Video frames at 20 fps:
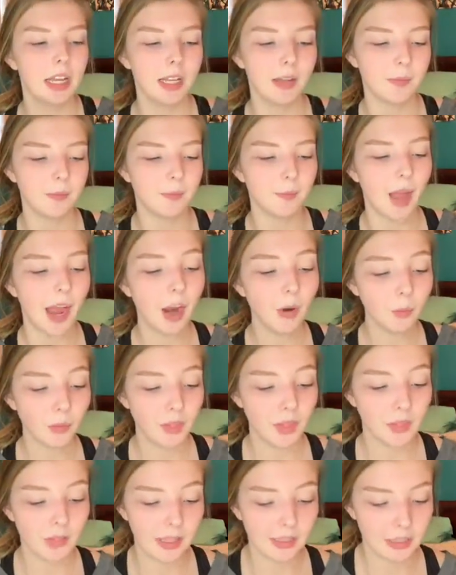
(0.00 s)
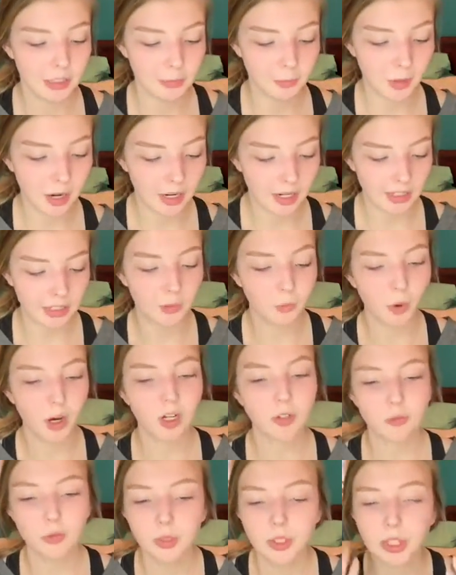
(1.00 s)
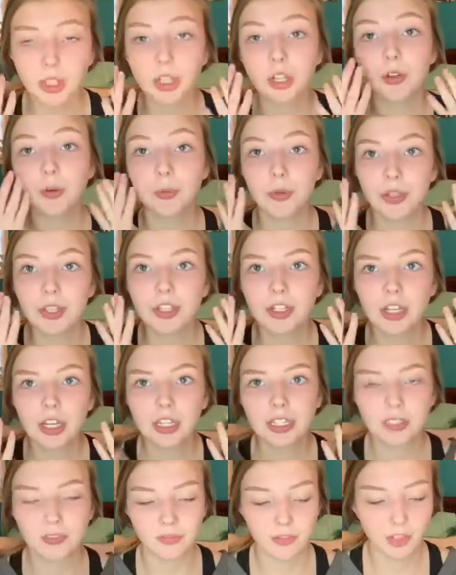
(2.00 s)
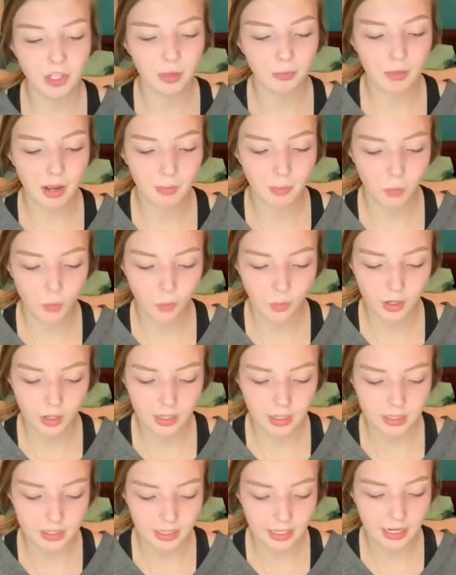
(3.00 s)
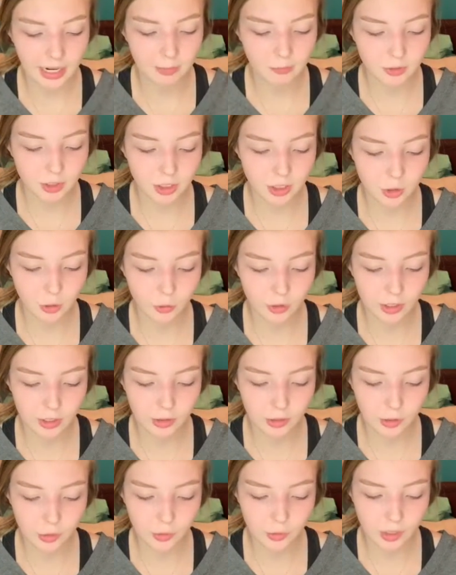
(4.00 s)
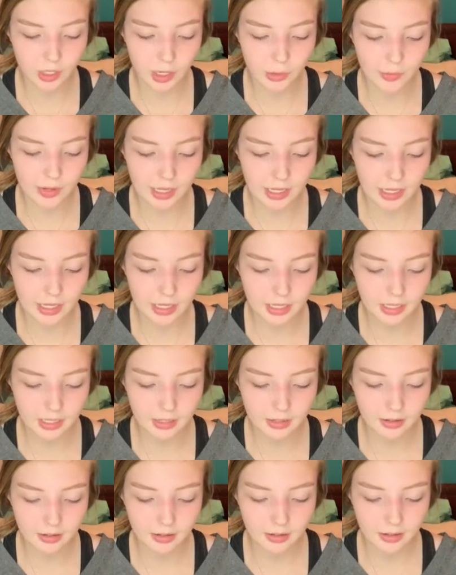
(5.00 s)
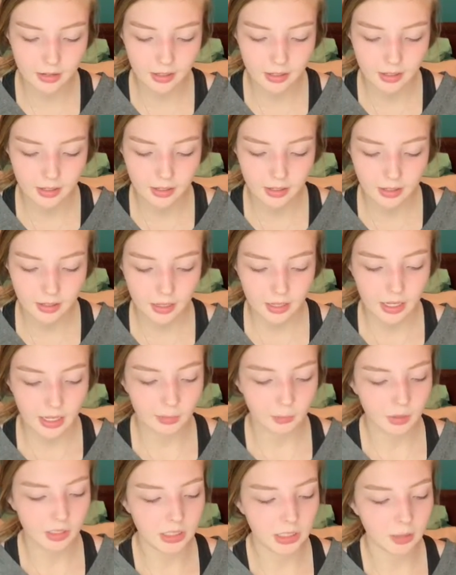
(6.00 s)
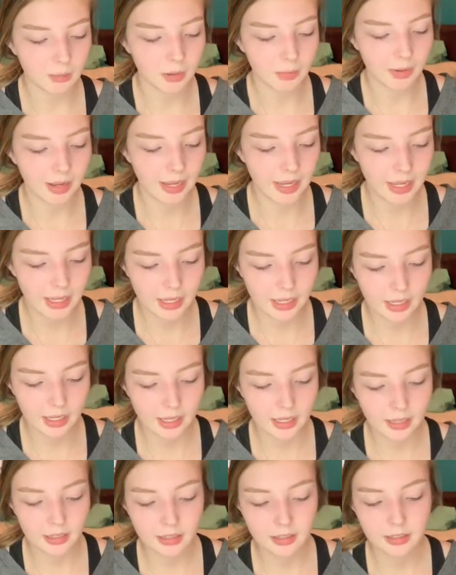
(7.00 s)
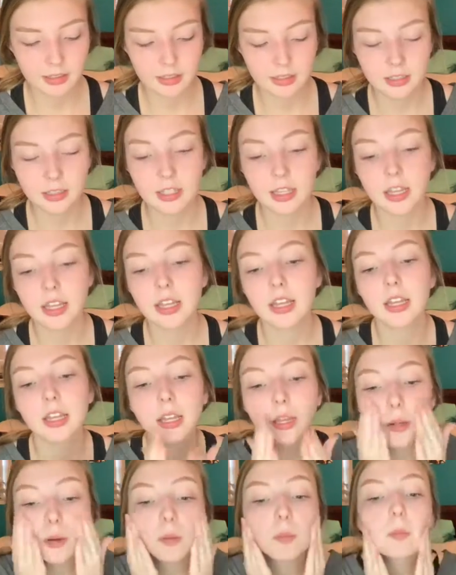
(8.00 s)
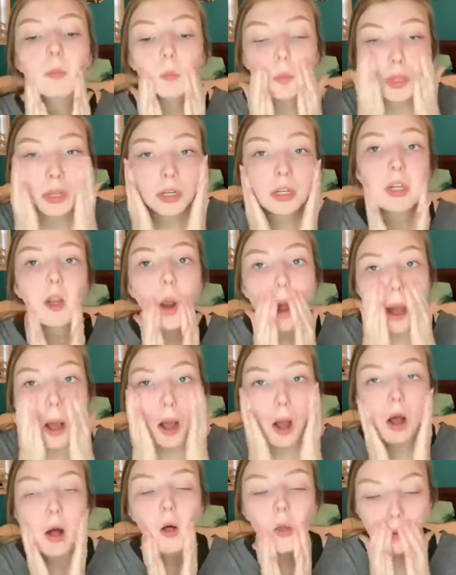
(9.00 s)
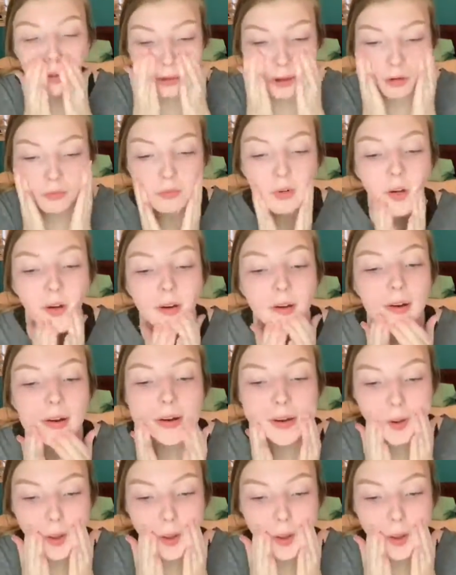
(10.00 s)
And I really like this product. It works really good. It really does fill in my pores. And I'm just going to go in and put some on my hands and blend it all over